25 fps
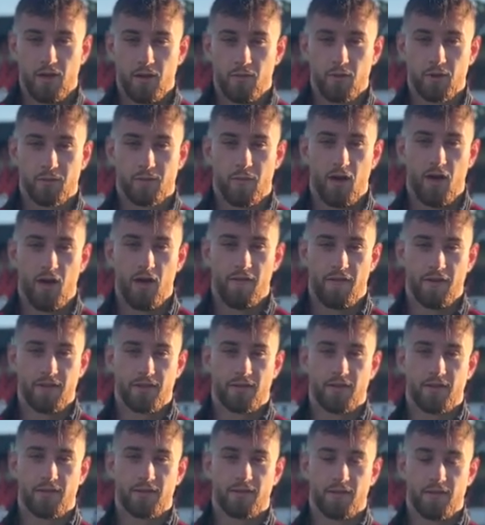was perfect
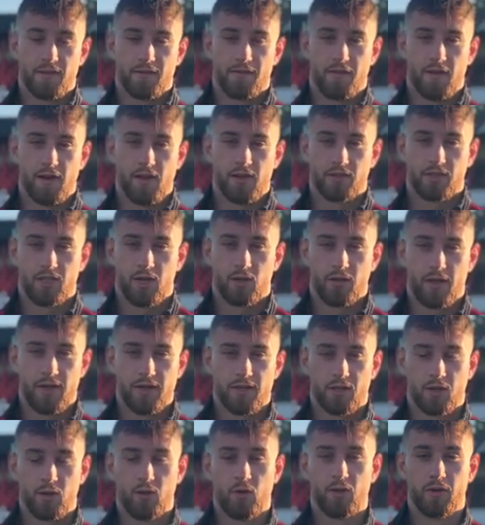to the first goal they
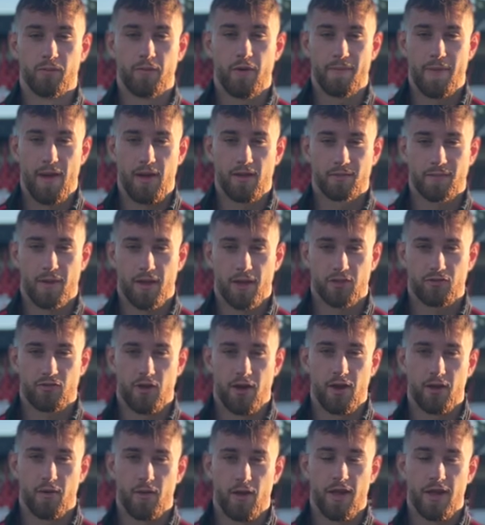scored, and we bounced back
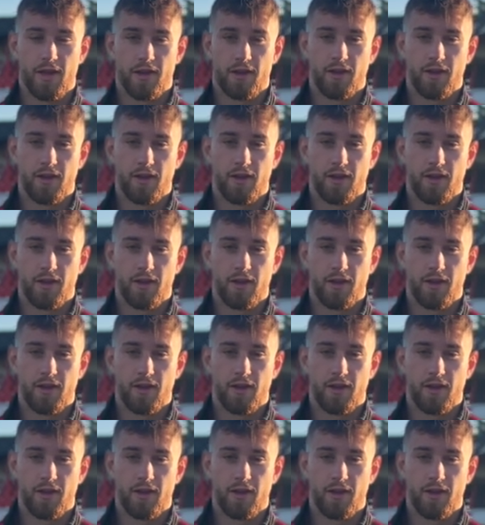straight away.